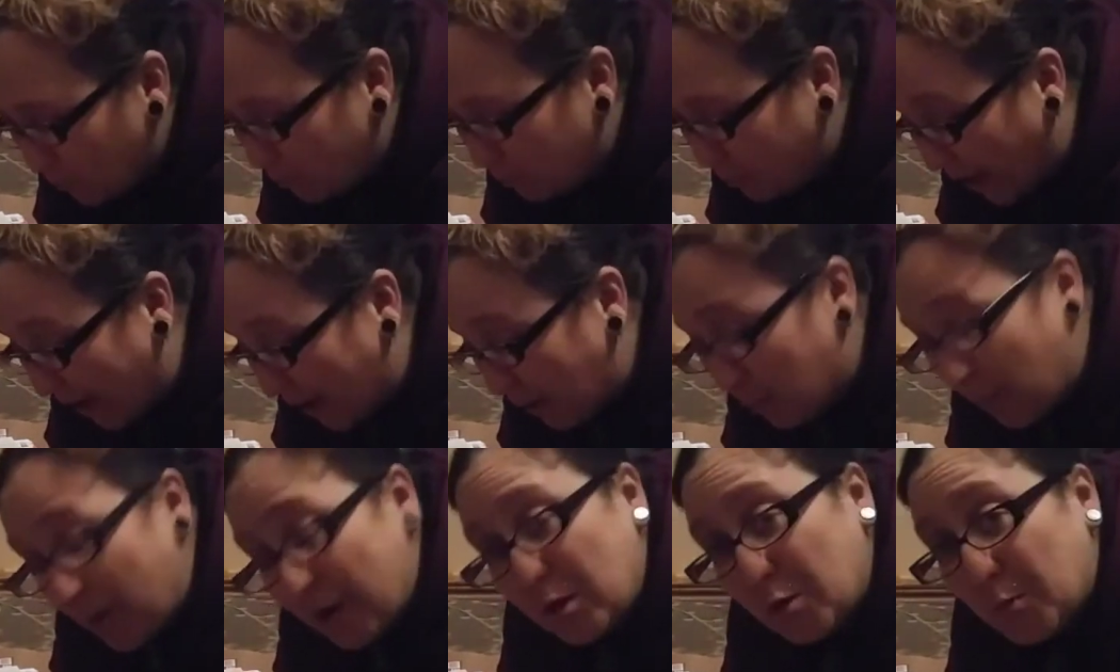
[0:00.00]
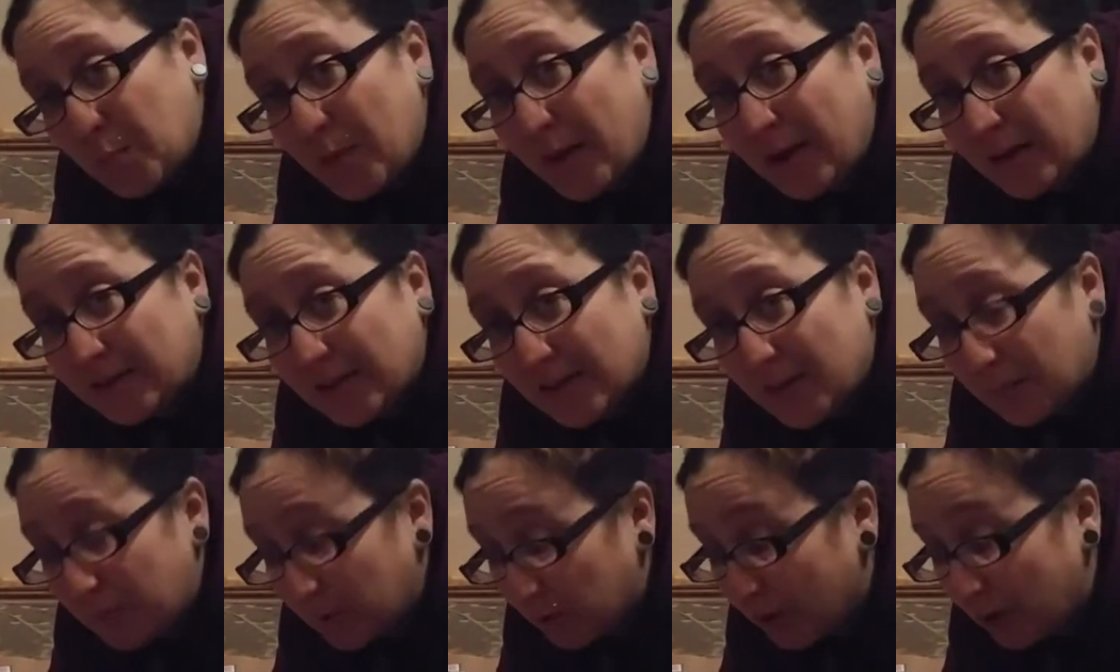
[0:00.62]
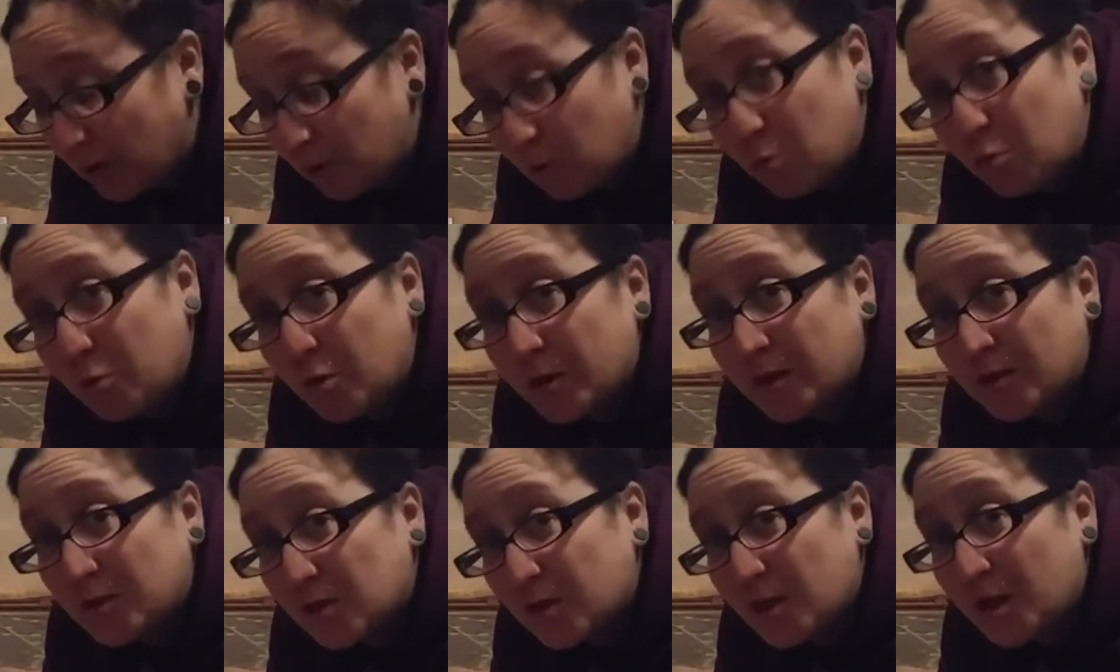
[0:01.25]
Like when you picked it up, you're like, ooh,
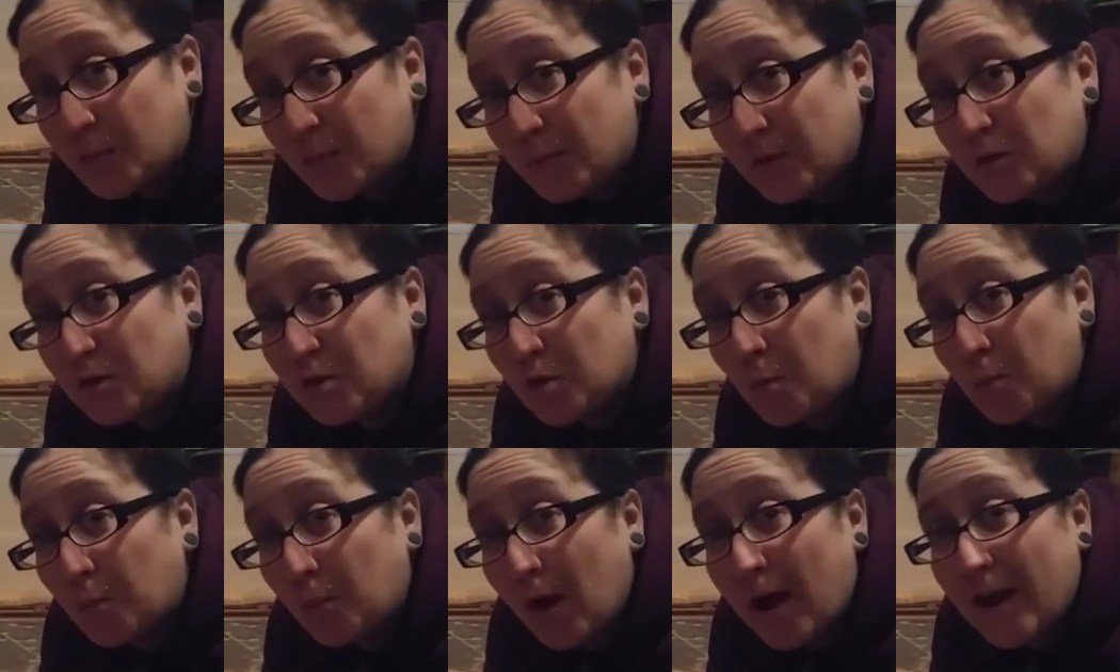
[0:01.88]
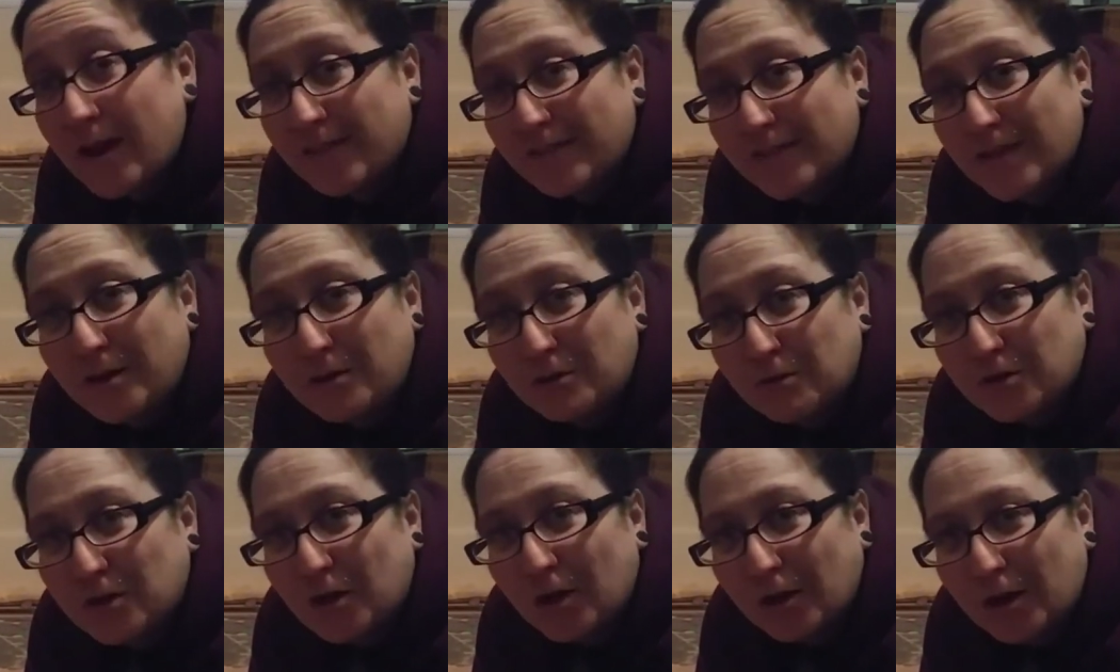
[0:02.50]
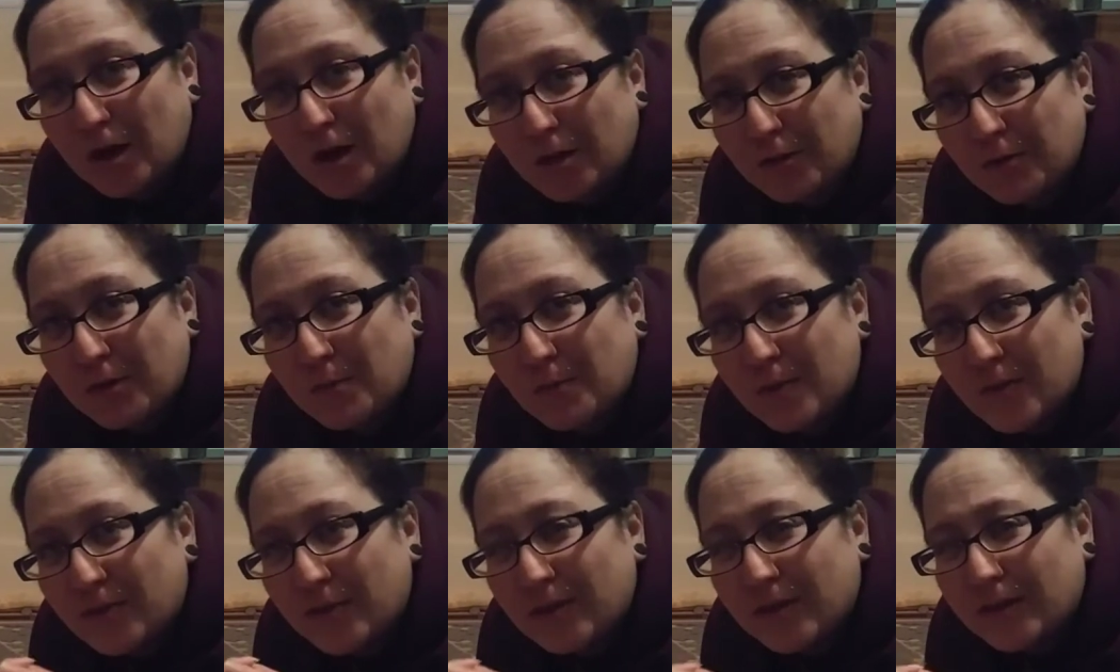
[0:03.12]
this is going to be so bright, and then you start coloring
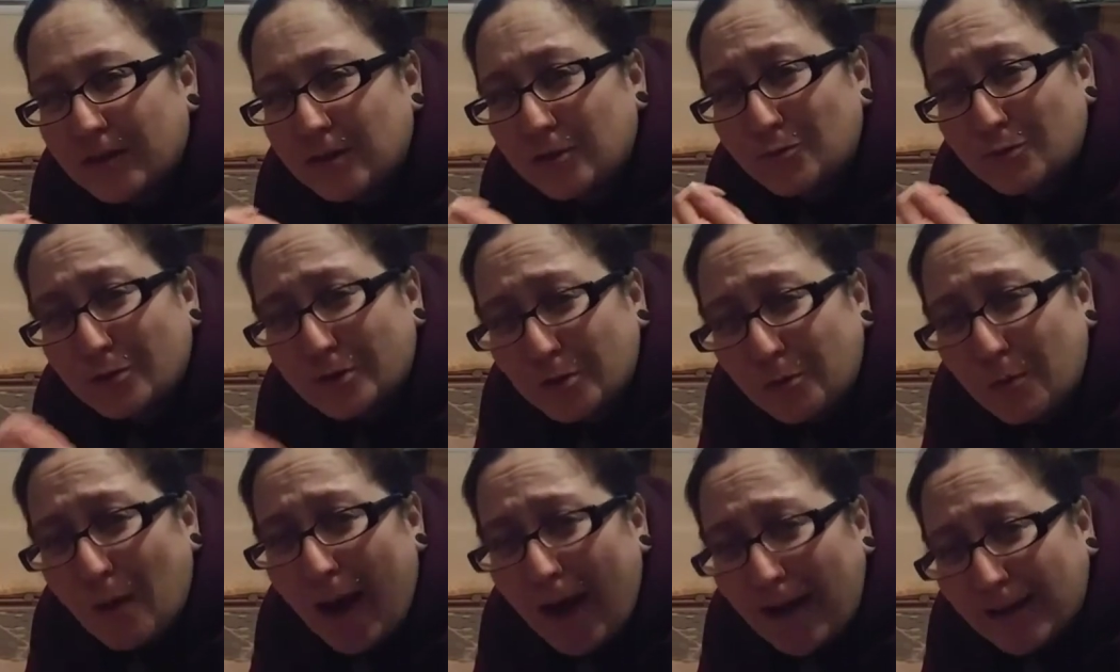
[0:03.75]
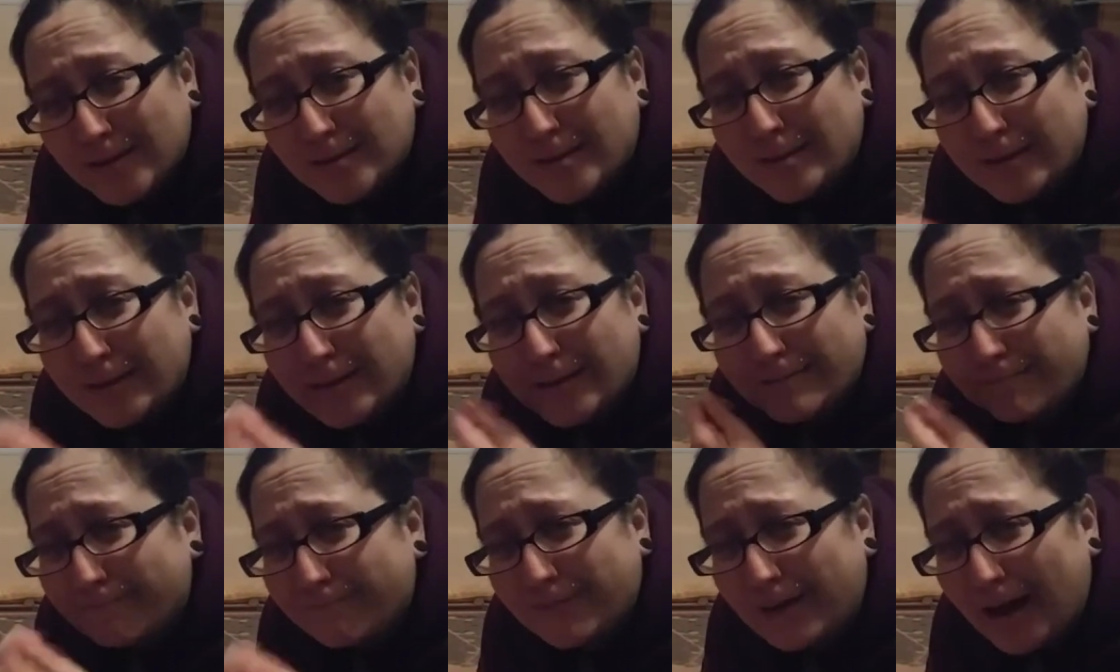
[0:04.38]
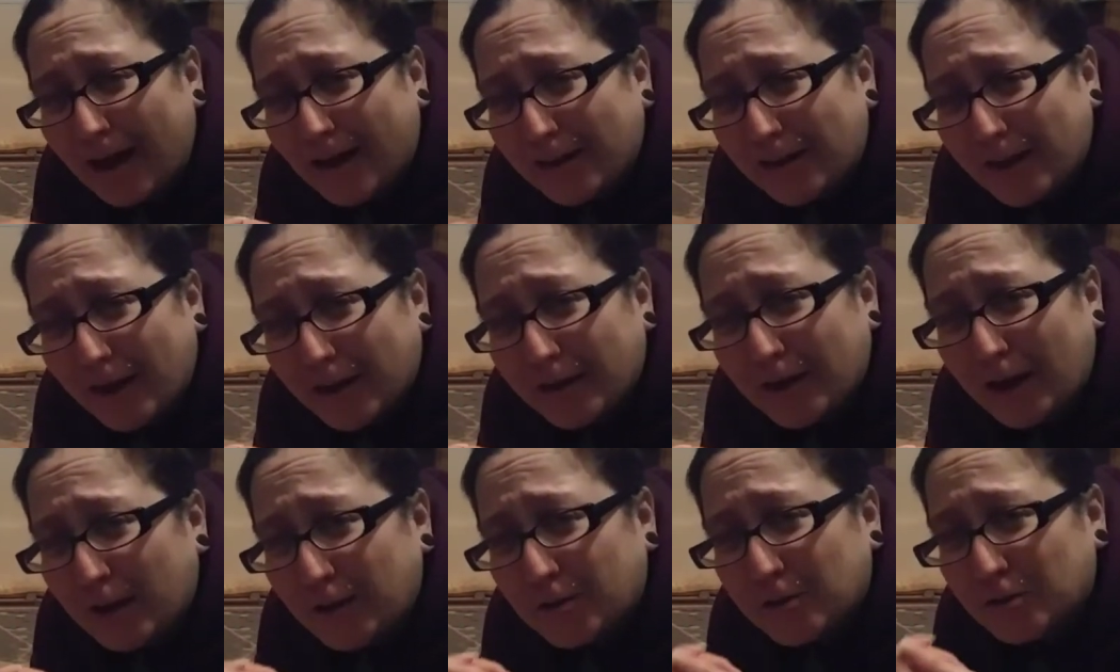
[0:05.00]
with it and it's really waxy and not a lot of color